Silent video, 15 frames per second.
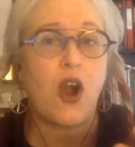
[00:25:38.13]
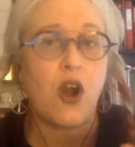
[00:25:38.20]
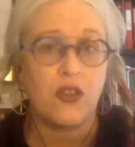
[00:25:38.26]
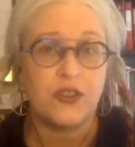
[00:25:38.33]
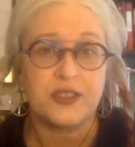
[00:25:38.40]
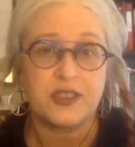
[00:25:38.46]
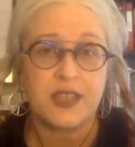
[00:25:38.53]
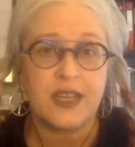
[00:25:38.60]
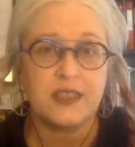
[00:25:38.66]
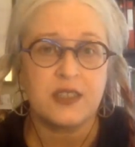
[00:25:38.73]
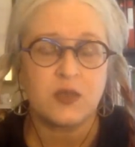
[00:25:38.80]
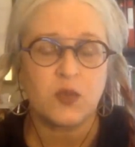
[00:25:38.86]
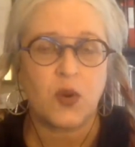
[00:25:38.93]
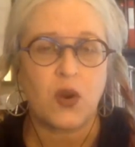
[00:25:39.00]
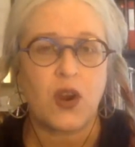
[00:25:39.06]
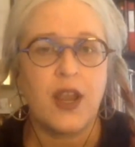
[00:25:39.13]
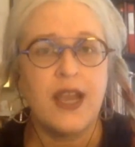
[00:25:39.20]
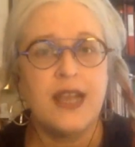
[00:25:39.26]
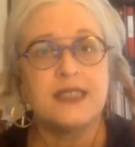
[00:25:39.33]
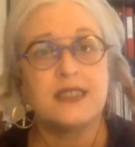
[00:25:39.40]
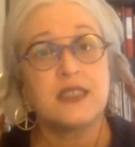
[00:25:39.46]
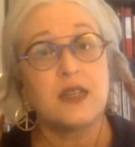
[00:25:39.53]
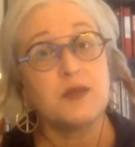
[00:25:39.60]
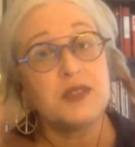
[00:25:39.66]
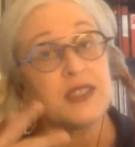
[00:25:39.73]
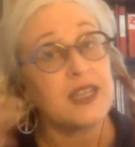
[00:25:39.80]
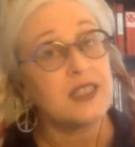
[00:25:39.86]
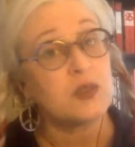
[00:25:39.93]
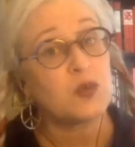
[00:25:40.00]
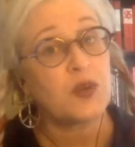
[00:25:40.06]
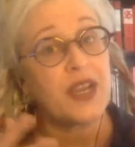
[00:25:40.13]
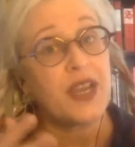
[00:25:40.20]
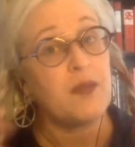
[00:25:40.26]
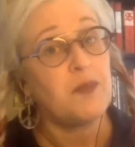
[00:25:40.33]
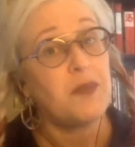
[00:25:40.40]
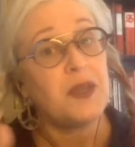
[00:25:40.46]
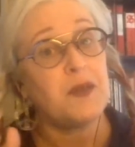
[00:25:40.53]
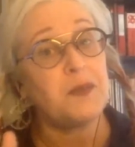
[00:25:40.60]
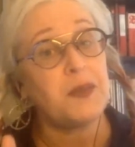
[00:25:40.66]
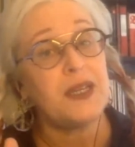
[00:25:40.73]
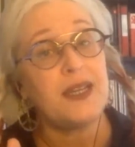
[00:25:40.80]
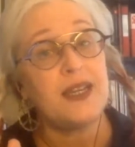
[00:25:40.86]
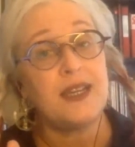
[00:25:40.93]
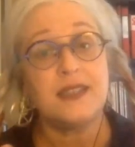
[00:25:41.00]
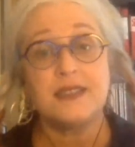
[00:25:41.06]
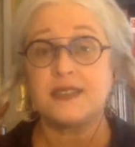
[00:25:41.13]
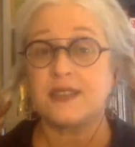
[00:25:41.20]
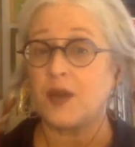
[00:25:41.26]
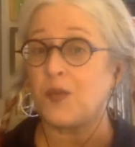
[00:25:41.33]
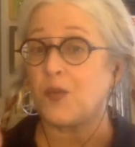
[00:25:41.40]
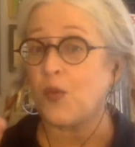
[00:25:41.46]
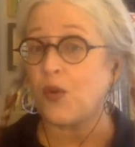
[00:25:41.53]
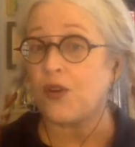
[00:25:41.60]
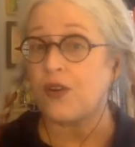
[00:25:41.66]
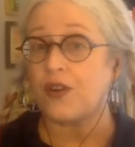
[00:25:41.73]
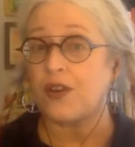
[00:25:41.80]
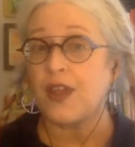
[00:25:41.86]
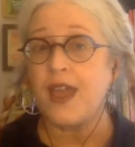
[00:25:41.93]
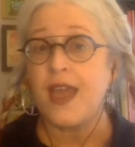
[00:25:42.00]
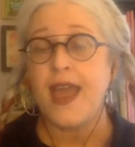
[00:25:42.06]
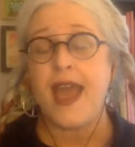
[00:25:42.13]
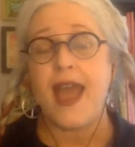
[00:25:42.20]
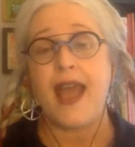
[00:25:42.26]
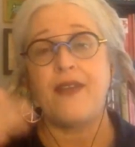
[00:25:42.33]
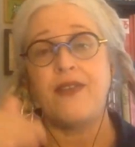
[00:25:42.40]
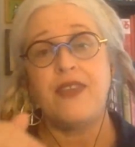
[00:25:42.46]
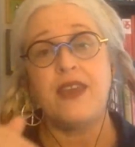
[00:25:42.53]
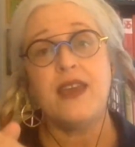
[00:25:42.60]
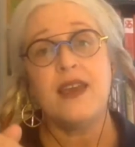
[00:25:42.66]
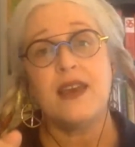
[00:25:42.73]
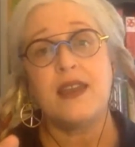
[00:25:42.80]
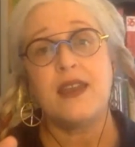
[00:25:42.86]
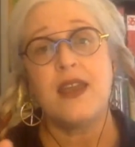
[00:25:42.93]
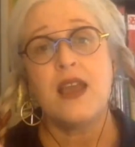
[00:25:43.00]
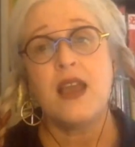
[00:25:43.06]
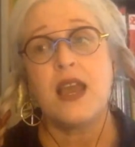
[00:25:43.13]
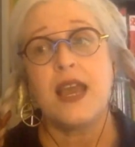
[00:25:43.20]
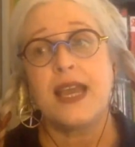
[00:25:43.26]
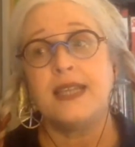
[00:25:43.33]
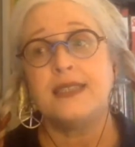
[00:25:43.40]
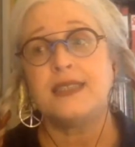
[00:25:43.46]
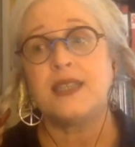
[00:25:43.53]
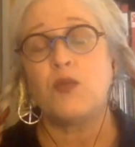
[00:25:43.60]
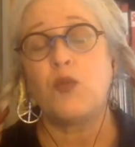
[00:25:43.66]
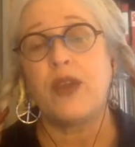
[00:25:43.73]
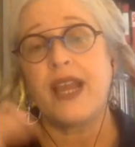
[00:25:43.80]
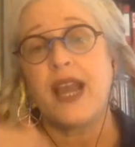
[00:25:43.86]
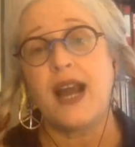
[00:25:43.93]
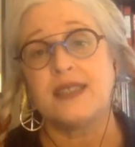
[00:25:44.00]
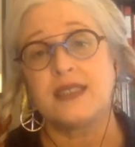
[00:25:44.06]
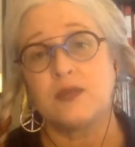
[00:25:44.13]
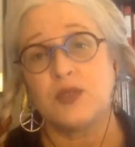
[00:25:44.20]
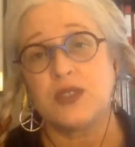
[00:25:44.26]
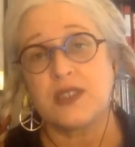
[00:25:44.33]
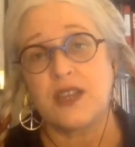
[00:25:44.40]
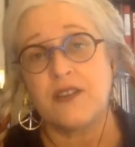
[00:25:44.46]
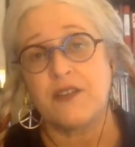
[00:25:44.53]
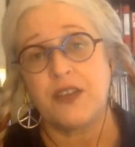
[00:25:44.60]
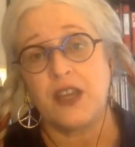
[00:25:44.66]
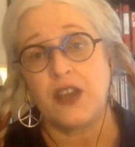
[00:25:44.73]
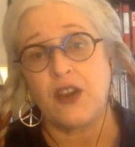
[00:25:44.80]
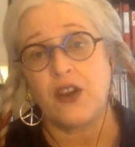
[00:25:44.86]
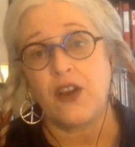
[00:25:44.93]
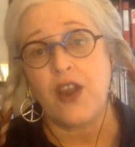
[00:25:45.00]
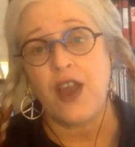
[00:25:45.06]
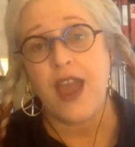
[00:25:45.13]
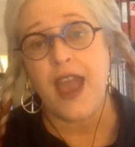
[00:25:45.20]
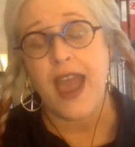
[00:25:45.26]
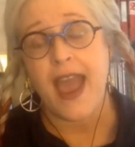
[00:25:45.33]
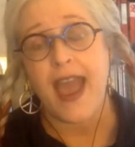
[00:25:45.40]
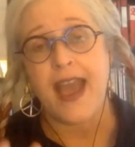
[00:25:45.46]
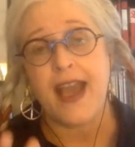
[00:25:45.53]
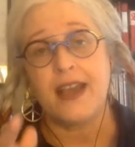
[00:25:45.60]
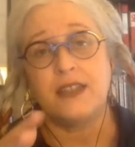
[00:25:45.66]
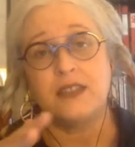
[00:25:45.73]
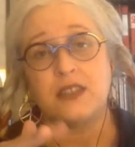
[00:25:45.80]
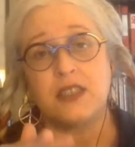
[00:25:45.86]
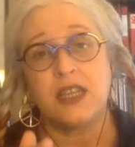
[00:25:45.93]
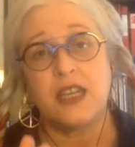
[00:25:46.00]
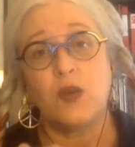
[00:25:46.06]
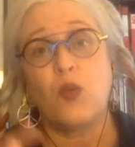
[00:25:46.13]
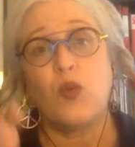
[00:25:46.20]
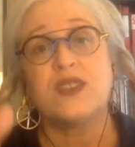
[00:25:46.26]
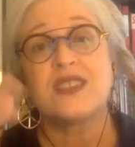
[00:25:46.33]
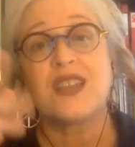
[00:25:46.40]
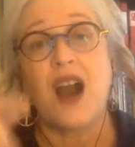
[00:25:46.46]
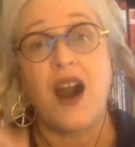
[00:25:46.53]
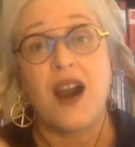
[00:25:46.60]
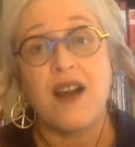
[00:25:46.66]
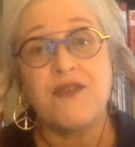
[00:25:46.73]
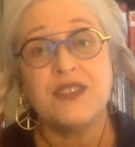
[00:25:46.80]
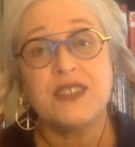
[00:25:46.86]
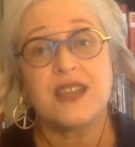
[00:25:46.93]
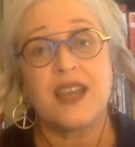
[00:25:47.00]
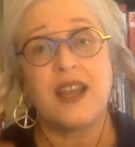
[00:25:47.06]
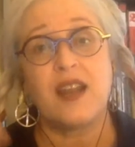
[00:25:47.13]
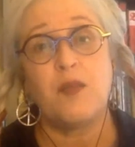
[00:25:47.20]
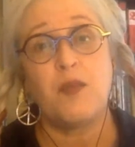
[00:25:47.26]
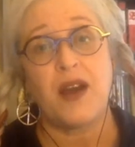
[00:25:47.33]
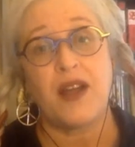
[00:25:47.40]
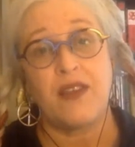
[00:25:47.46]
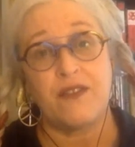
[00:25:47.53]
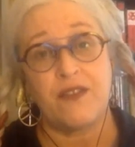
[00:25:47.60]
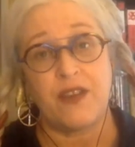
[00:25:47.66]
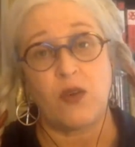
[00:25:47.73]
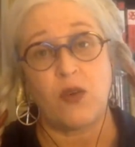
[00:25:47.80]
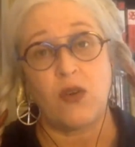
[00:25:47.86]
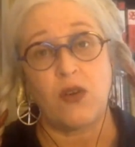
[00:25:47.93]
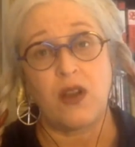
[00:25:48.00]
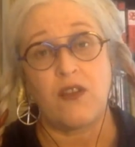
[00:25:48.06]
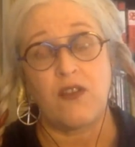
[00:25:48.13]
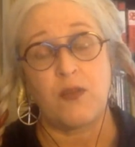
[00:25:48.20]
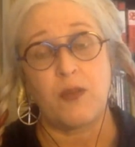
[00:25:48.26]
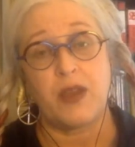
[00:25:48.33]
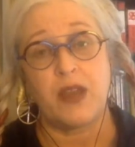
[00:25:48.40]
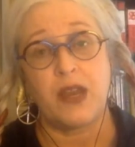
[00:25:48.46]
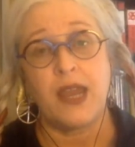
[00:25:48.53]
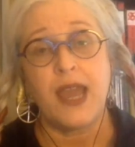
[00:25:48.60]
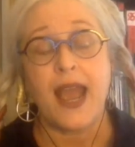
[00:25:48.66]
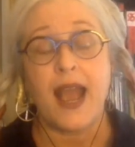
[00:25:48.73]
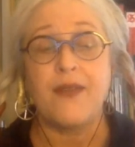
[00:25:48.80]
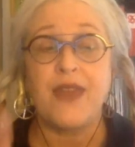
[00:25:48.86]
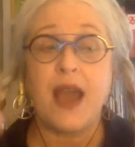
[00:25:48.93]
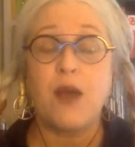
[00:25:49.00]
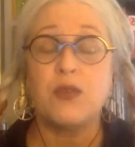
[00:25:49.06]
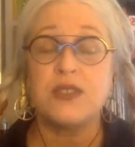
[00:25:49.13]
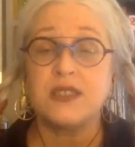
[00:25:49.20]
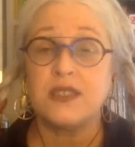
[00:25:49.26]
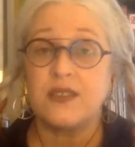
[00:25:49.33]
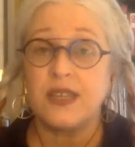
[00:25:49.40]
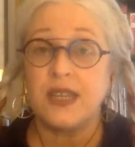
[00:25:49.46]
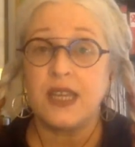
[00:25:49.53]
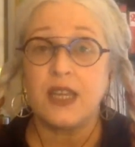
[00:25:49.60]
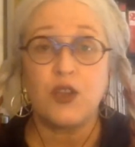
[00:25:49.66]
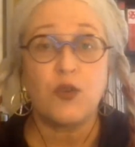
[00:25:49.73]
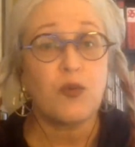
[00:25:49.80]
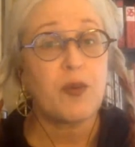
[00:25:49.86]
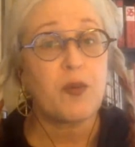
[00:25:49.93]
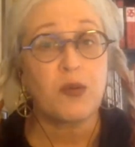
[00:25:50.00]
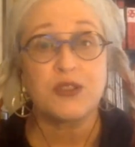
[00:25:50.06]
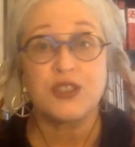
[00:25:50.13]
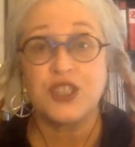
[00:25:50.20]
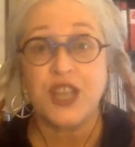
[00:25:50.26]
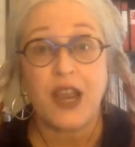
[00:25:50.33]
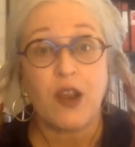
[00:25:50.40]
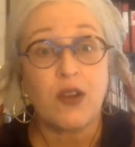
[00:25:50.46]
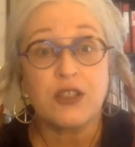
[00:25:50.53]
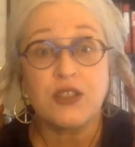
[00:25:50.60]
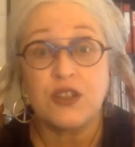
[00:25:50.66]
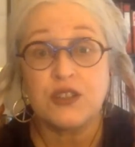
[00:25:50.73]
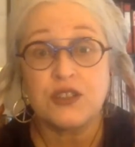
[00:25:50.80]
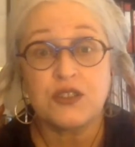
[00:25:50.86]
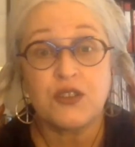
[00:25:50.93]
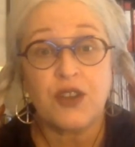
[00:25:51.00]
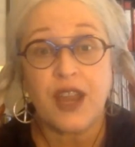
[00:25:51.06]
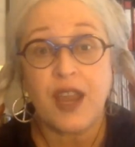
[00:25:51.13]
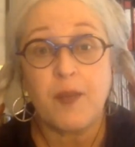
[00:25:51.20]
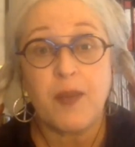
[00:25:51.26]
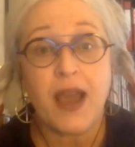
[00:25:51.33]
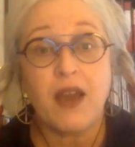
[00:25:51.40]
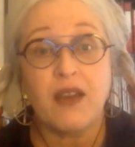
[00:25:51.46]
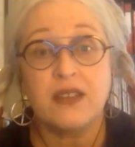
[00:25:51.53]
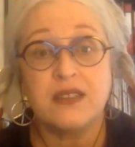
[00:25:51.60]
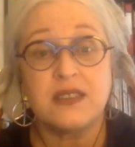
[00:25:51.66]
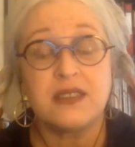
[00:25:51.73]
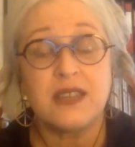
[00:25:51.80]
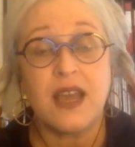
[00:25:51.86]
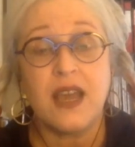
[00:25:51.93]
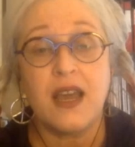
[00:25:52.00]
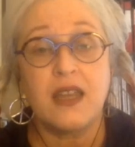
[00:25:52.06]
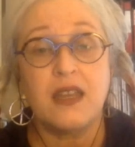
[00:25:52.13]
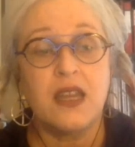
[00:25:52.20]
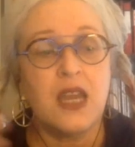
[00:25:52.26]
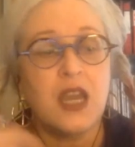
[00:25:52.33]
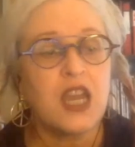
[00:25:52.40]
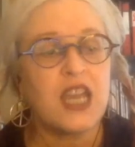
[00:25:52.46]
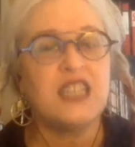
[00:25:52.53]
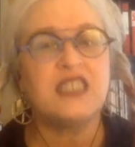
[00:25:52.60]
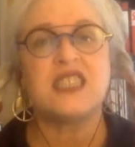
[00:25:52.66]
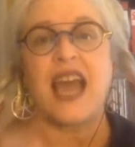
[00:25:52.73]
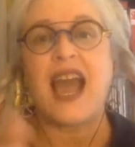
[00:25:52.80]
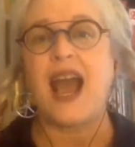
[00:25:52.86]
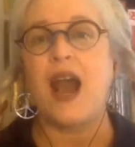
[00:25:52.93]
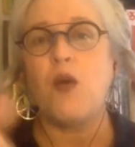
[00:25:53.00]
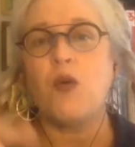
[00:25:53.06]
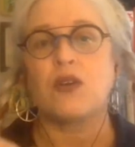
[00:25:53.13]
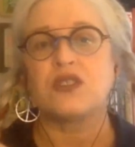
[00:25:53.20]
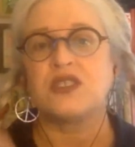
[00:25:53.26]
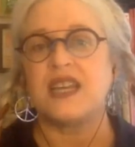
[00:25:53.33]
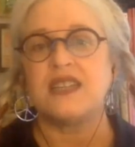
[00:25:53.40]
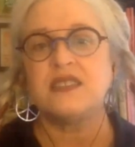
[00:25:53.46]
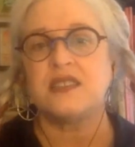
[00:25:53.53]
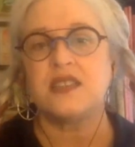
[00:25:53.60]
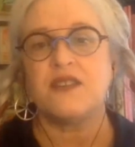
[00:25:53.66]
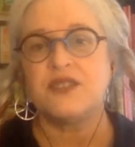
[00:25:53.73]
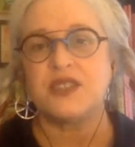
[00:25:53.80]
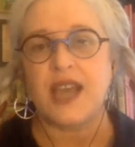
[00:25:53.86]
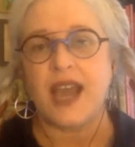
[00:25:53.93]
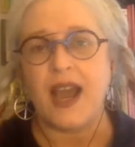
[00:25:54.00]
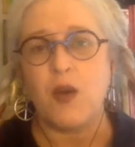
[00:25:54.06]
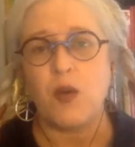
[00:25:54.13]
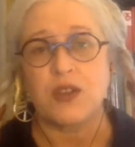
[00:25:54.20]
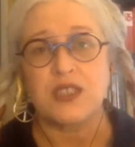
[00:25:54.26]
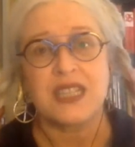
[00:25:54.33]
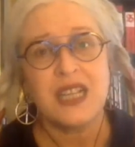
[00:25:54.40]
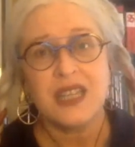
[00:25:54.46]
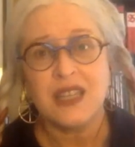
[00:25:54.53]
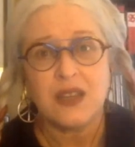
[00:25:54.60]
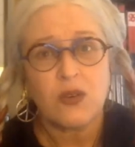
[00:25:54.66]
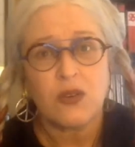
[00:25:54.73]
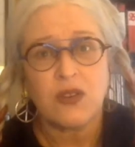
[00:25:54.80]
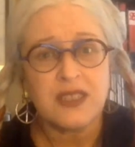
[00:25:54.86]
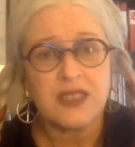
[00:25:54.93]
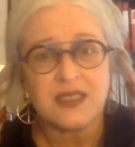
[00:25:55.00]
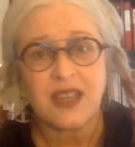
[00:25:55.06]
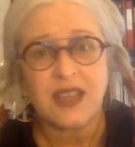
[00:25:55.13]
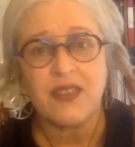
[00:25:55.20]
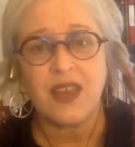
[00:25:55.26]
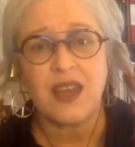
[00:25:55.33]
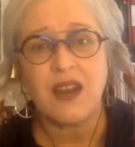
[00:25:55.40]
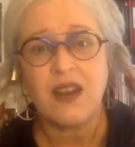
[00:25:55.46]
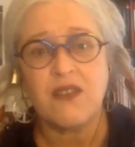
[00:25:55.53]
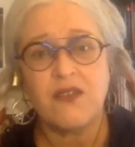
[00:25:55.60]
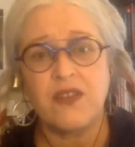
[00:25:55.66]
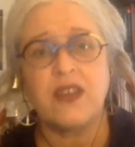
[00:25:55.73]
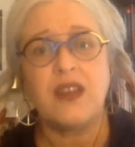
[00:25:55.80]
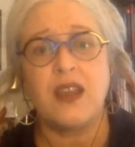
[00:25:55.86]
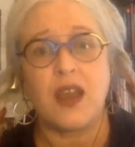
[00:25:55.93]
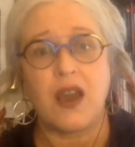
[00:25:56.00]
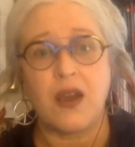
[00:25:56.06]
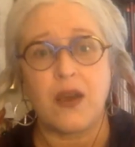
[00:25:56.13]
All the states were. Some states were getting PPE, some weren't. And then he said, we got some stuff here, and it was confiscated by the federal government. And that was a thing. You remember Jared Kushner came out and said, it's ours. That stuff's ours. He literally said that on video.